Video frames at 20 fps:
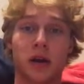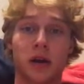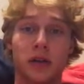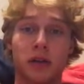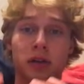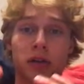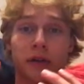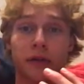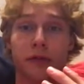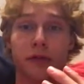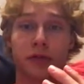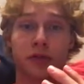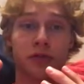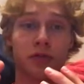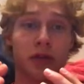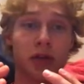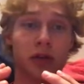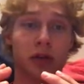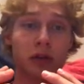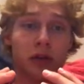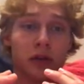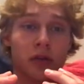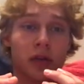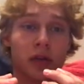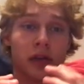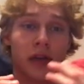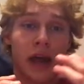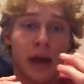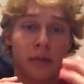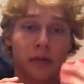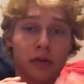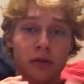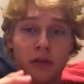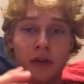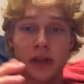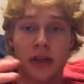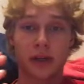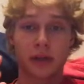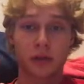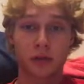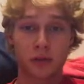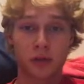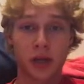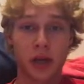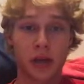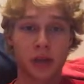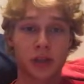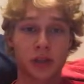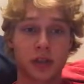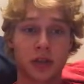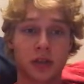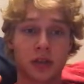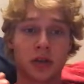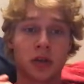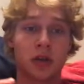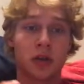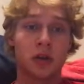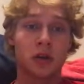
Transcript: the difference between adaptive and technical challenges.